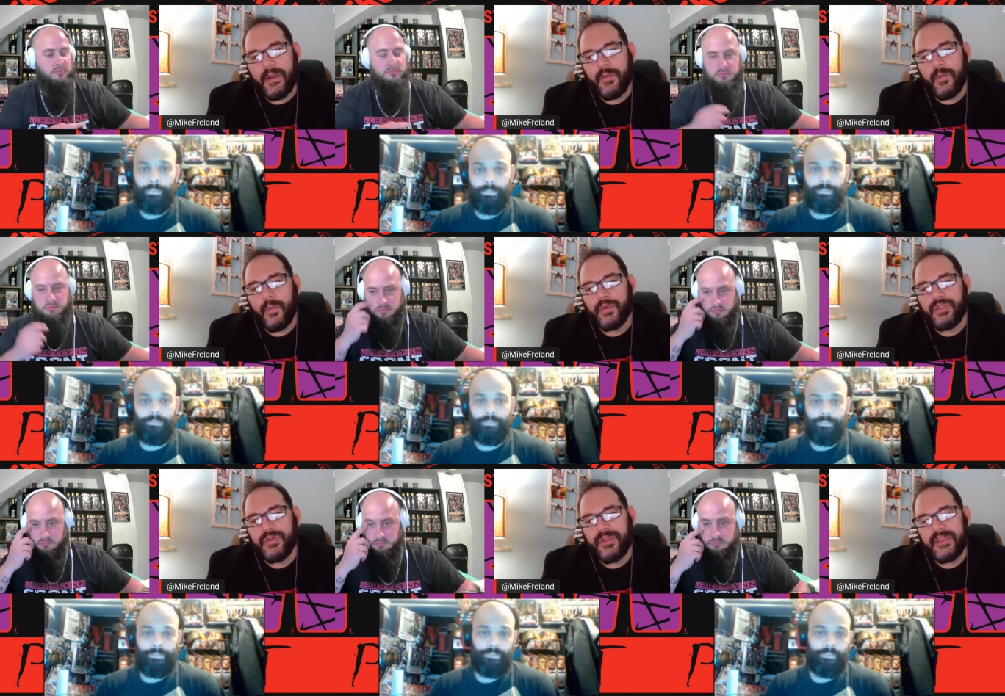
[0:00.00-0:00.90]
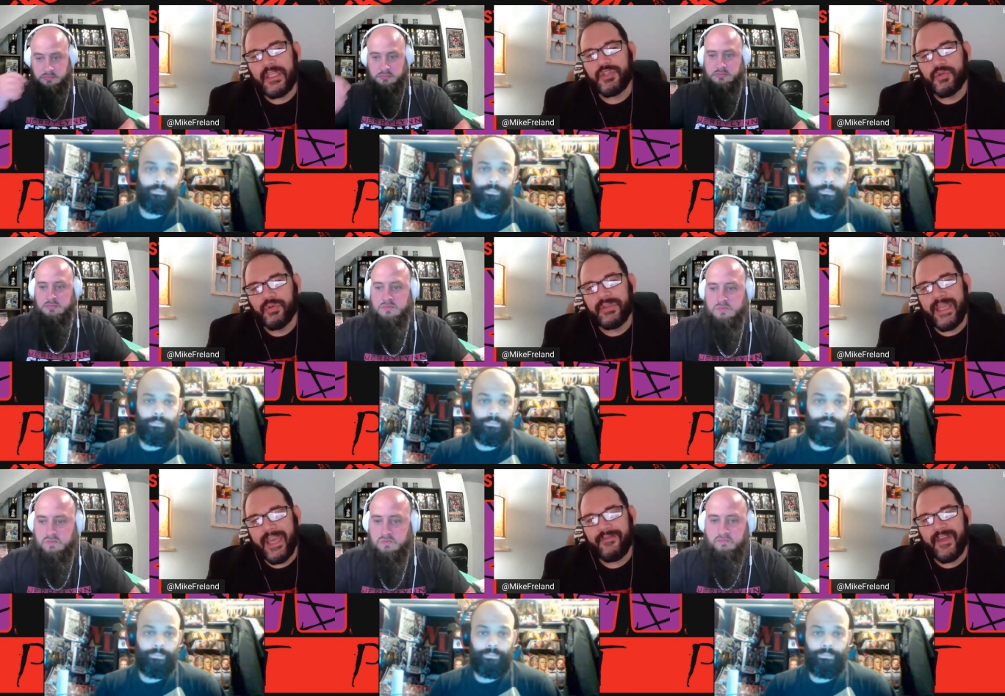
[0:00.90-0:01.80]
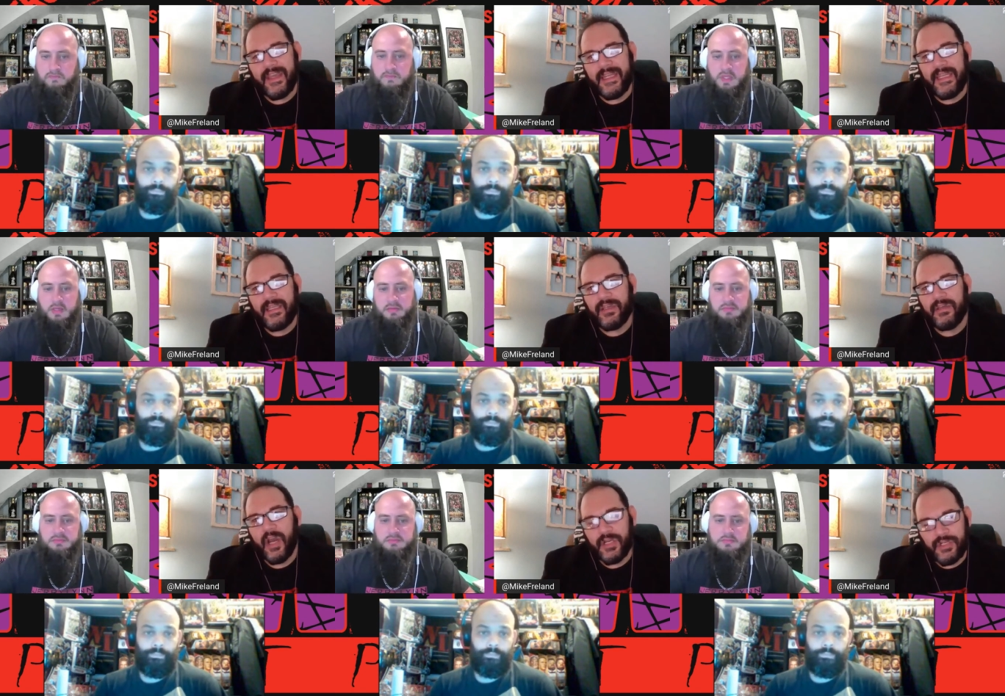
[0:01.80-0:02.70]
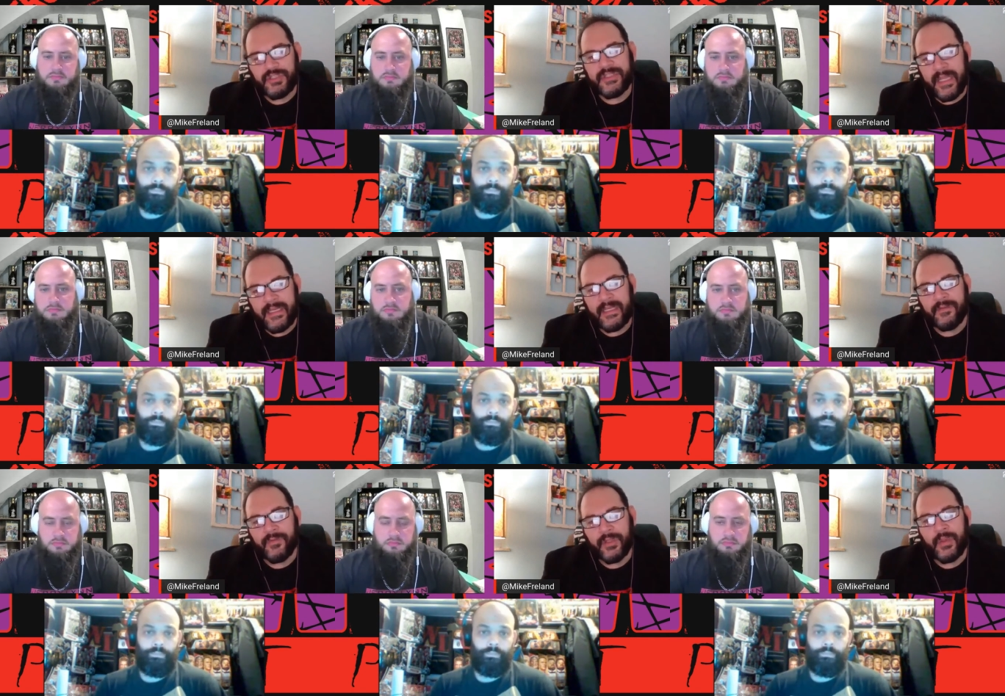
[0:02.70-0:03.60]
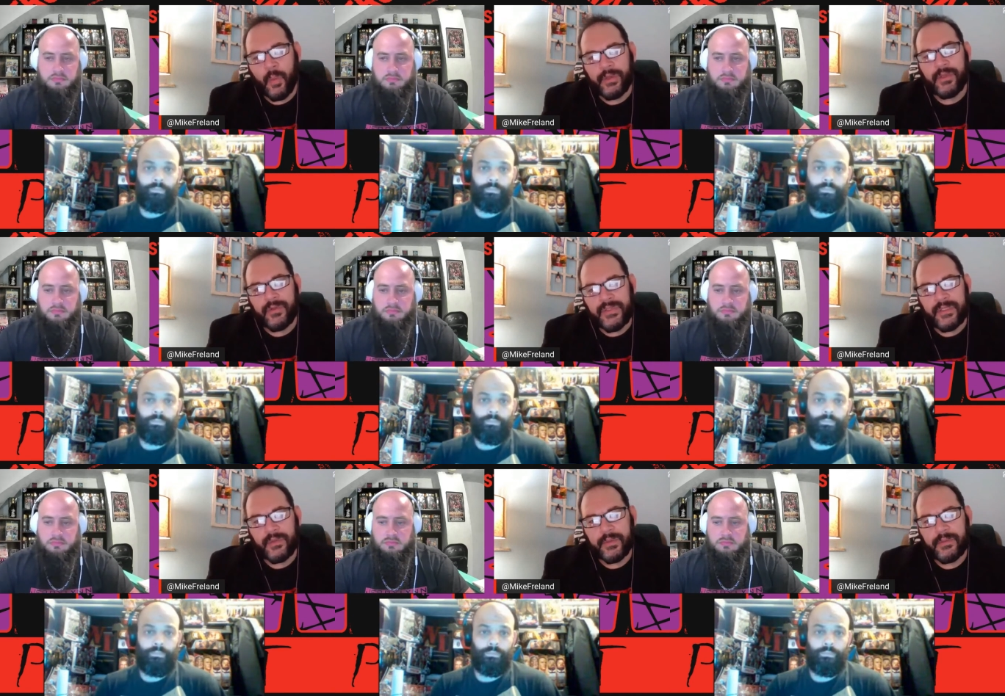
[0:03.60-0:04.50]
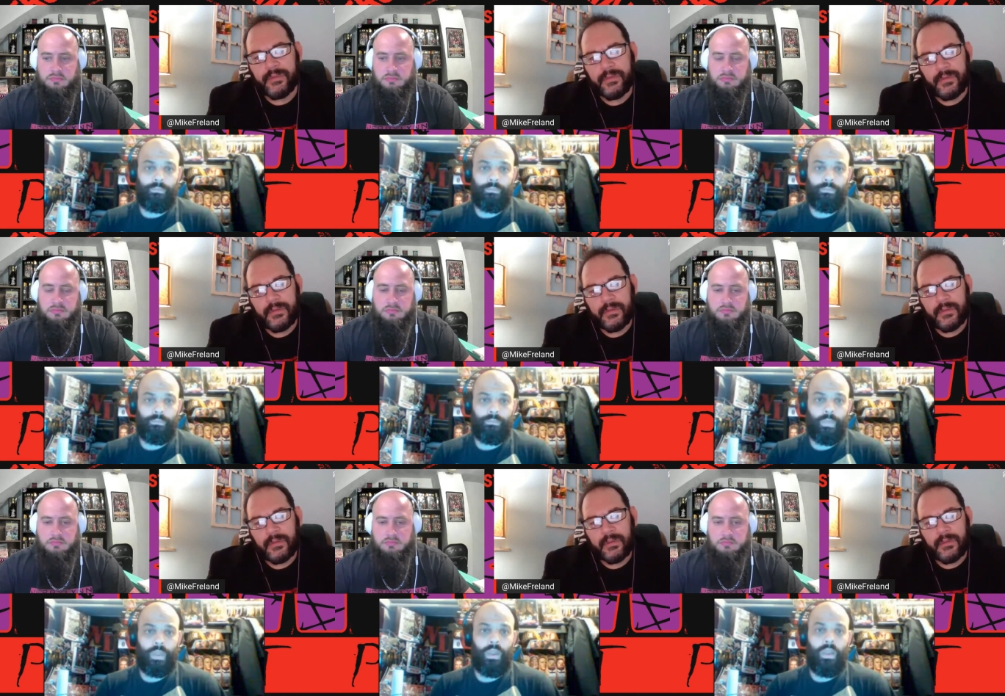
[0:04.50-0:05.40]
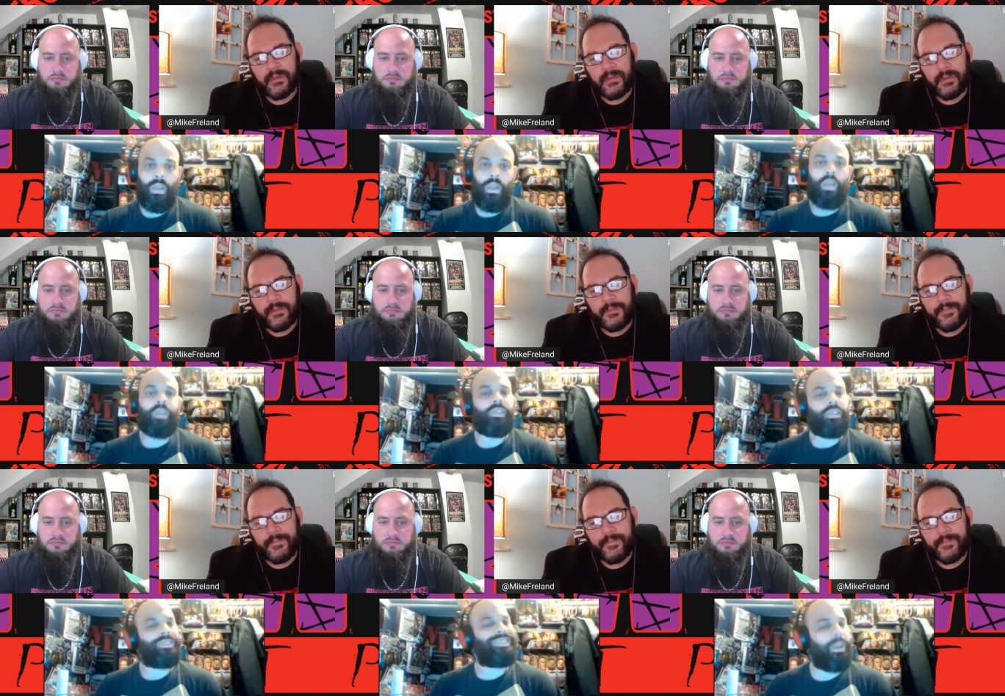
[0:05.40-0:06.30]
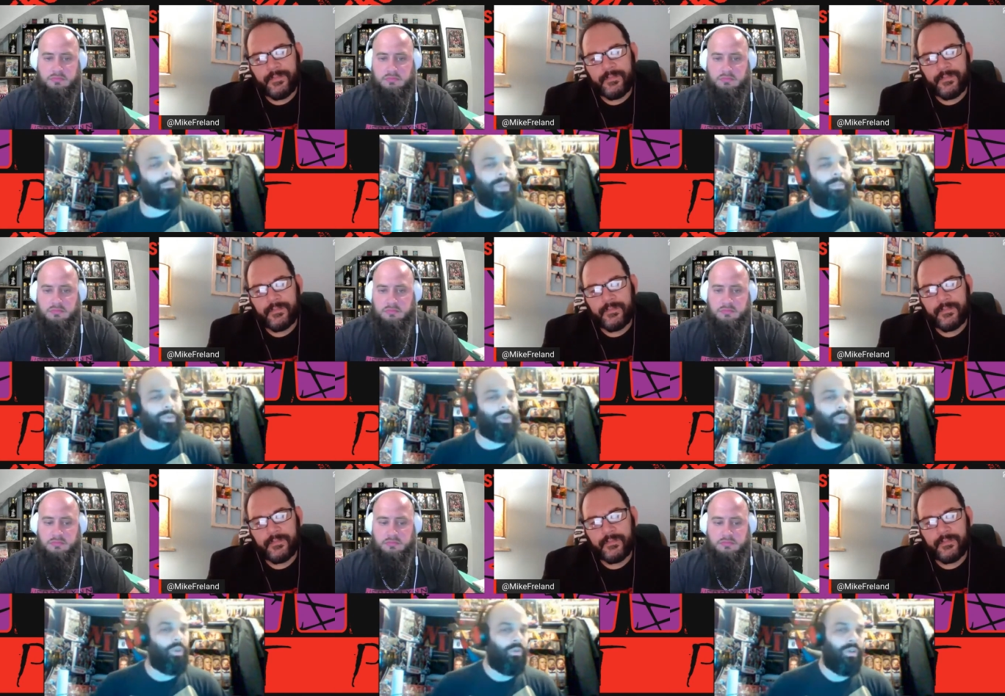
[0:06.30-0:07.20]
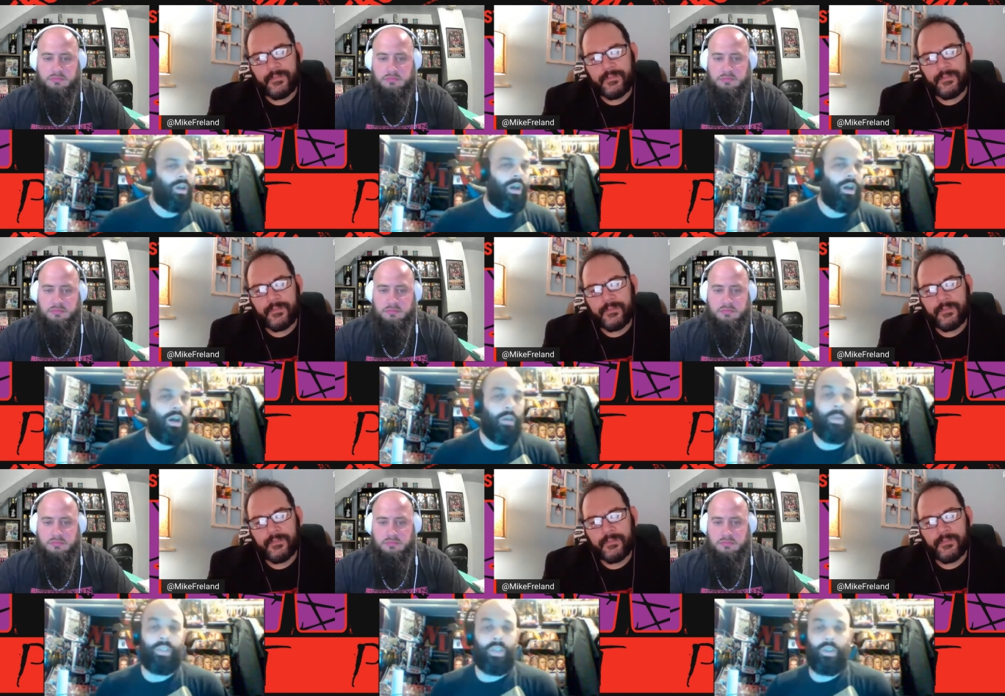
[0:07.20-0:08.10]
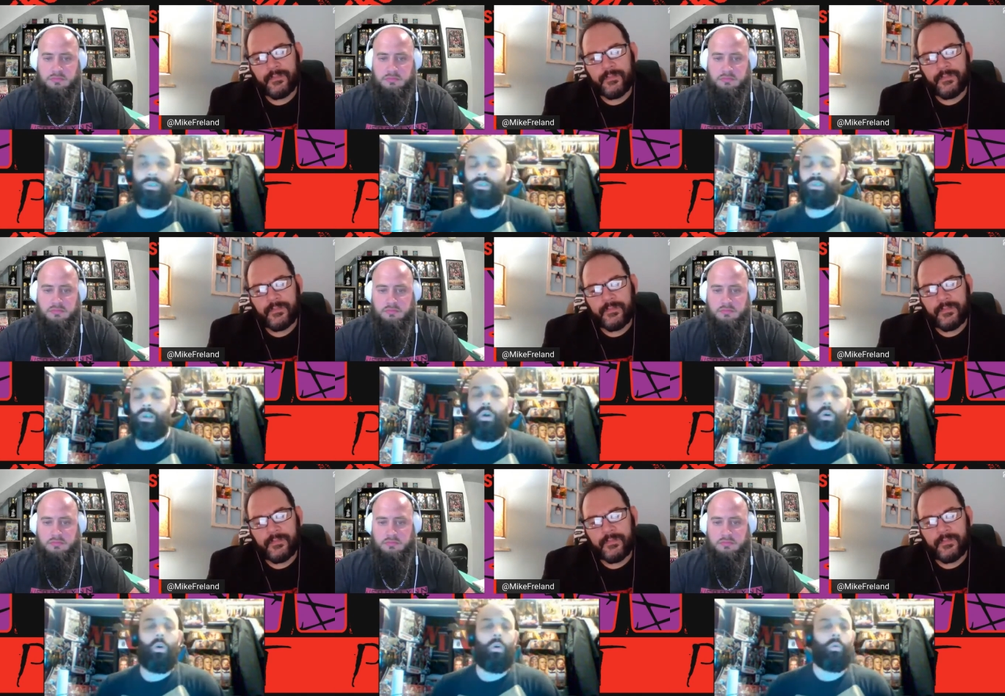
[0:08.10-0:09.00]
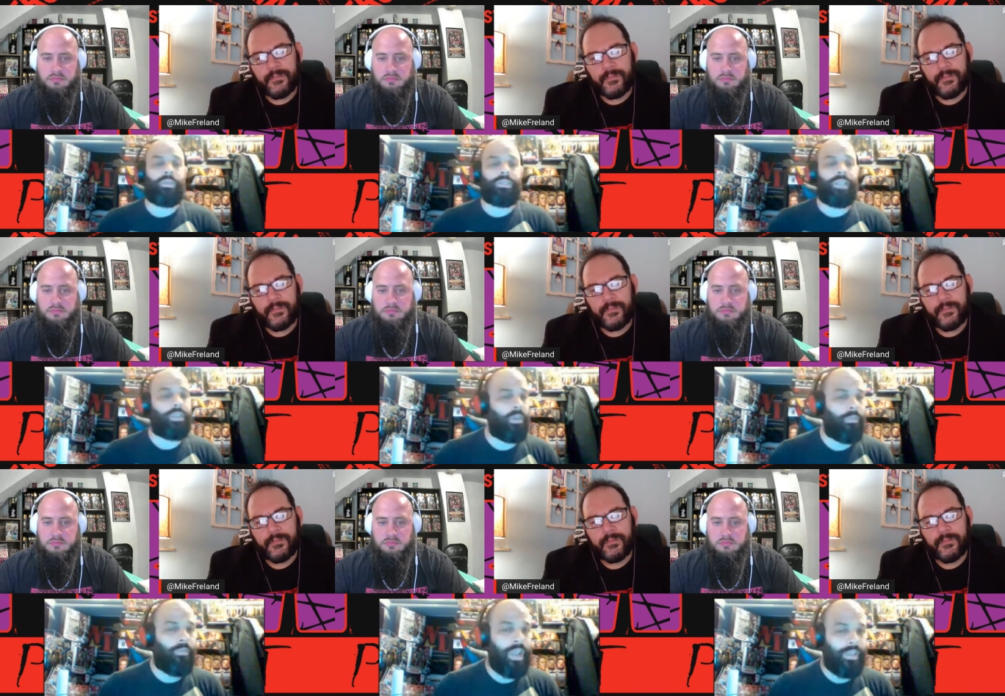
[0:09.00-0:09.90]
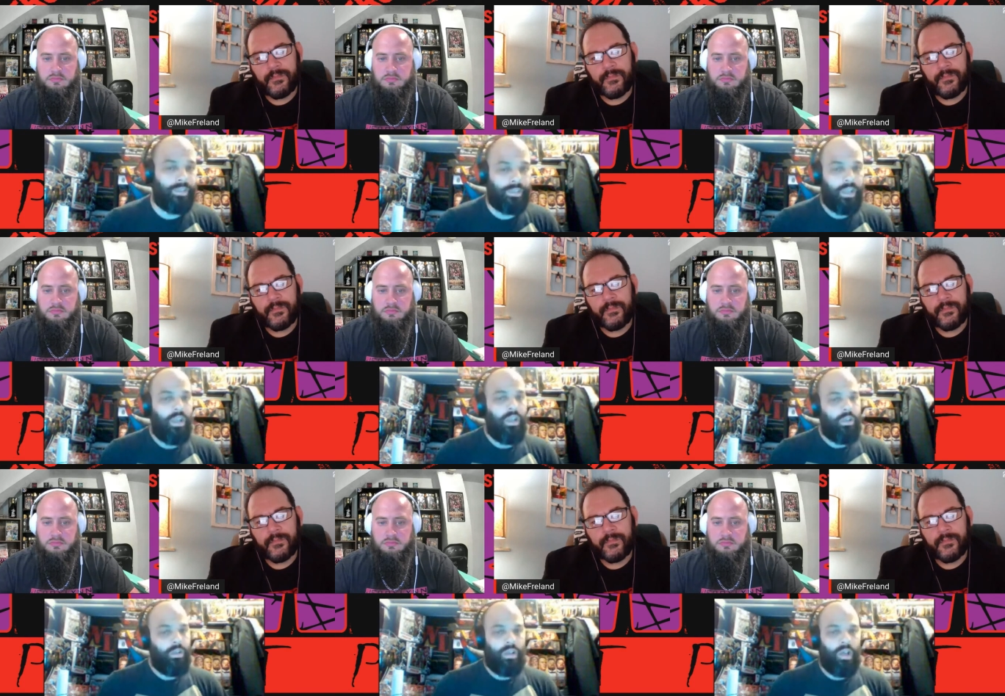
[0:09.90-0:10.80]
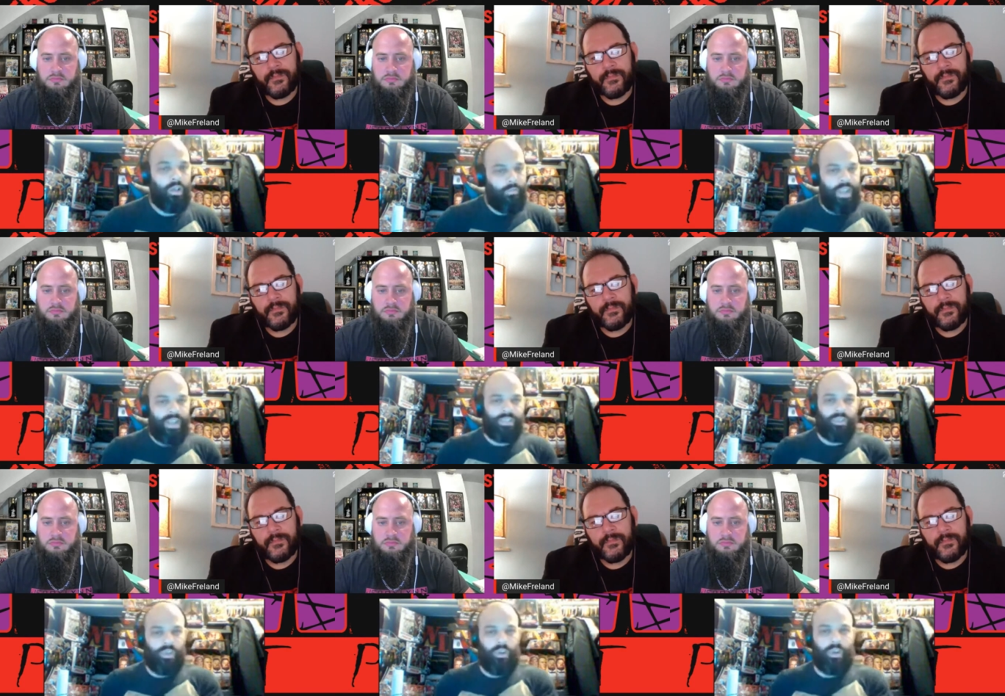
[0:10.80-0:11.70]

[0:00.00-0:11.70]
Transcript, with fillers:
Speaker 1: And do you think they truly have any understanding of really what goes into it?
Speaker 2: Some people do, uh, but there's a whole sector of fans. Uh, the fans are, are